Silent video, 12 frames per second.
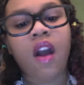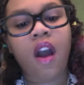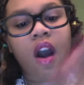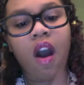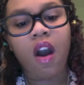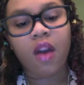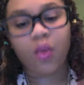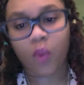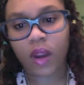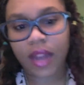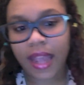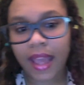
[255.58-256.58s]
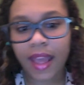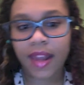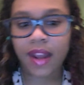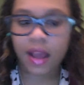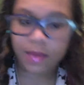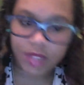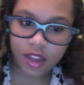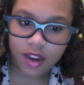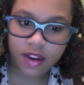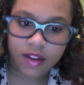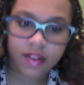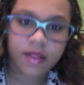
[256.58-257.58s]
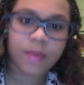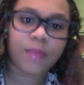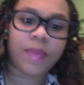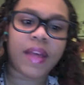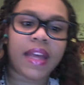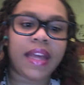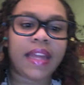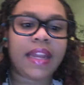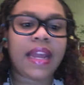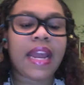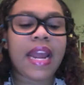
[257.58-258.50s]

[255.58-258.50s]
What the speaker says: on one hand, I'm tired, but